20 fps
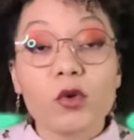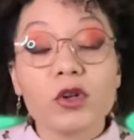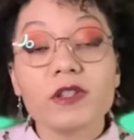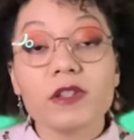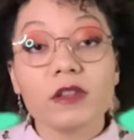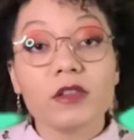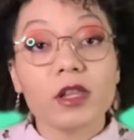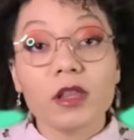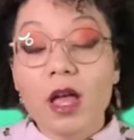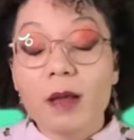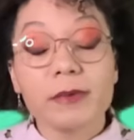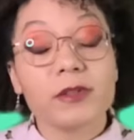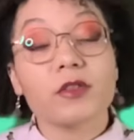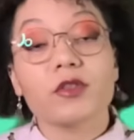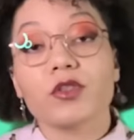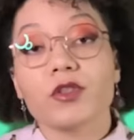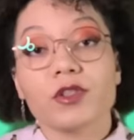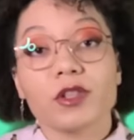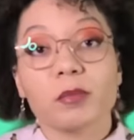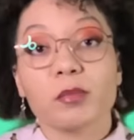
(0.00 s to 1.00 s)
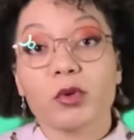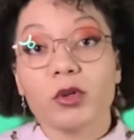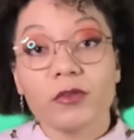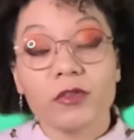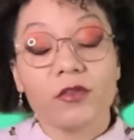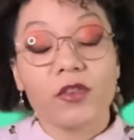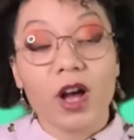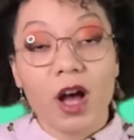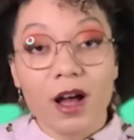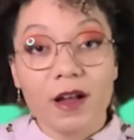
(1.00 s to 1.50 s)
But of course, the lobster is just the
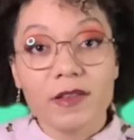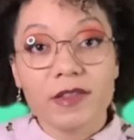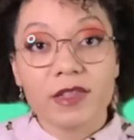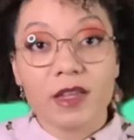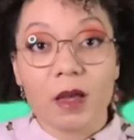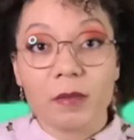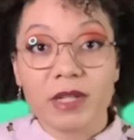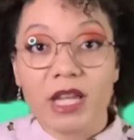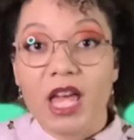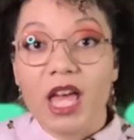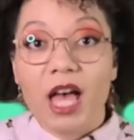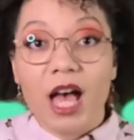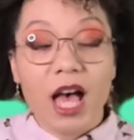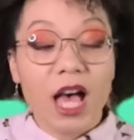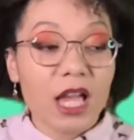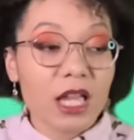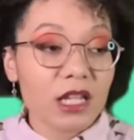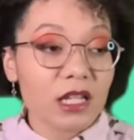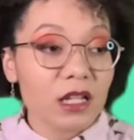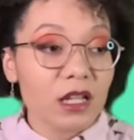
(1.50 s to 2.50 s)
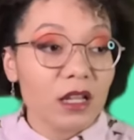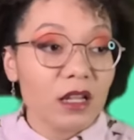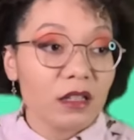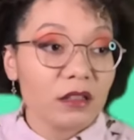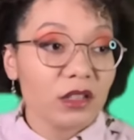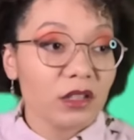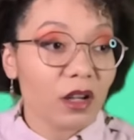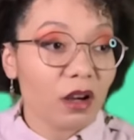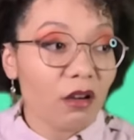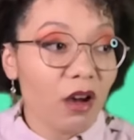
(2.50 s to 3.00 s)
proof of concept. I
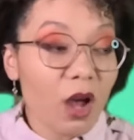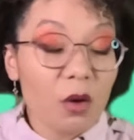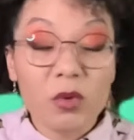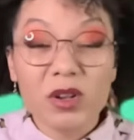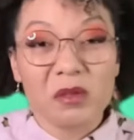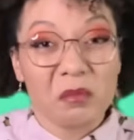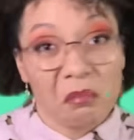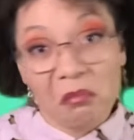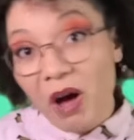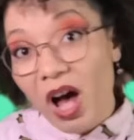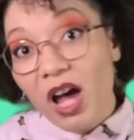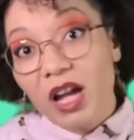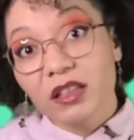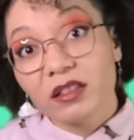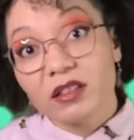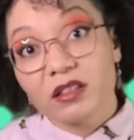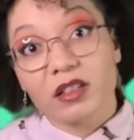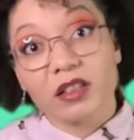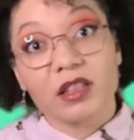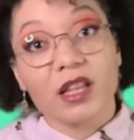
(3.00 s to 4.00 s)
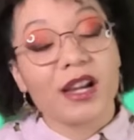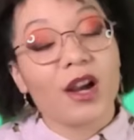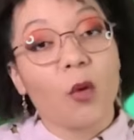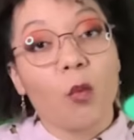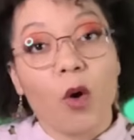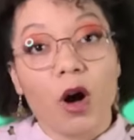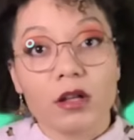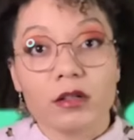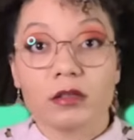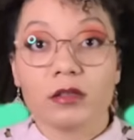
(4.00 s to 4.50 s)
you know, I wouldn't mind looking like
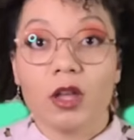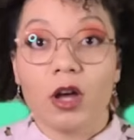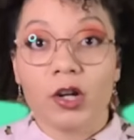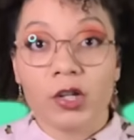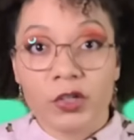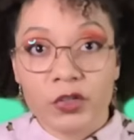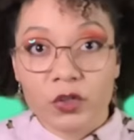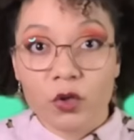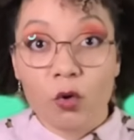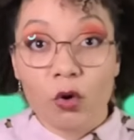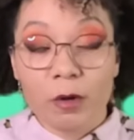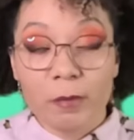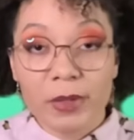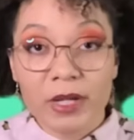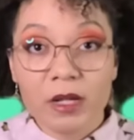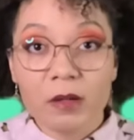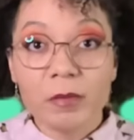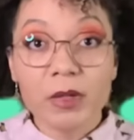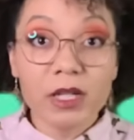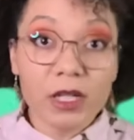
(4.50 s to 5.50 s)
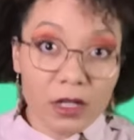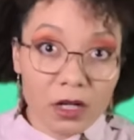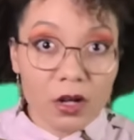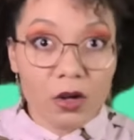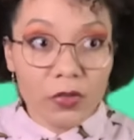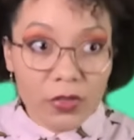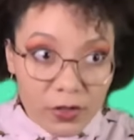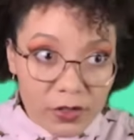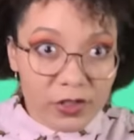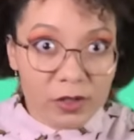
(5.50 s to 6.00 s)
a waterlogged scorpion, but you
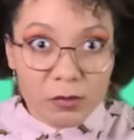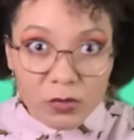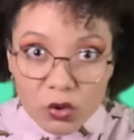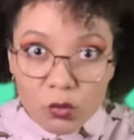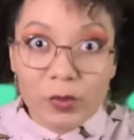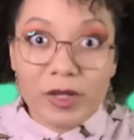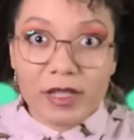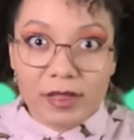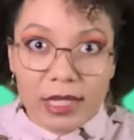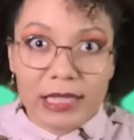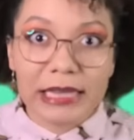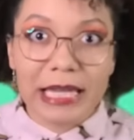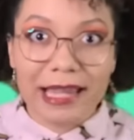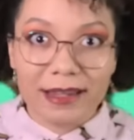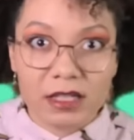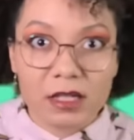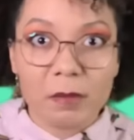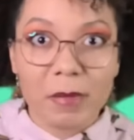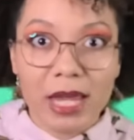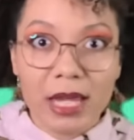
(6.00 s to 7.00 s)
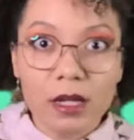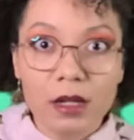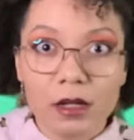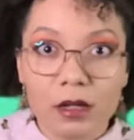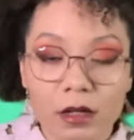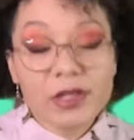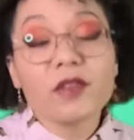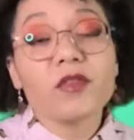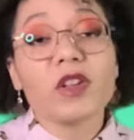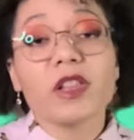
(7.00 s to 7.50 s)
know, there's some tweaks I'd like to make.
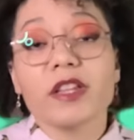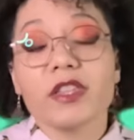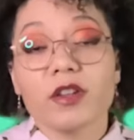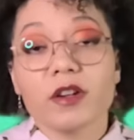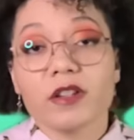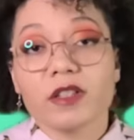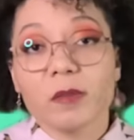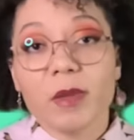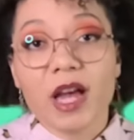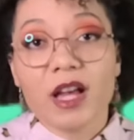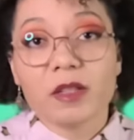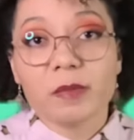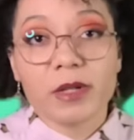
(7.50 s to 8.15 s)
Specifically, there are some